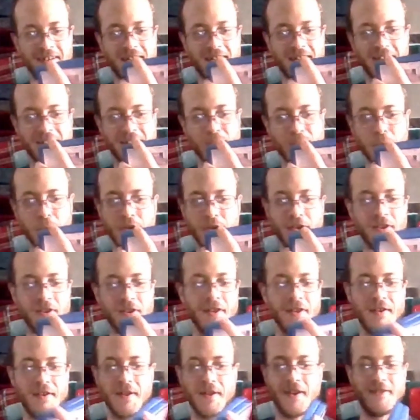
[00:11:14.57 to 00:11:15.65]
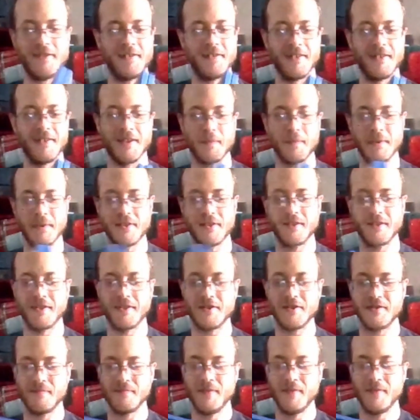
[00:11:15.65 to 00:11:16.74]
it's weird. And, I mean,
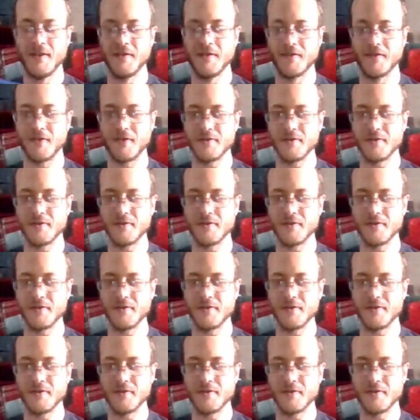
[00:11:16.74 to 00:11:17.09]
they're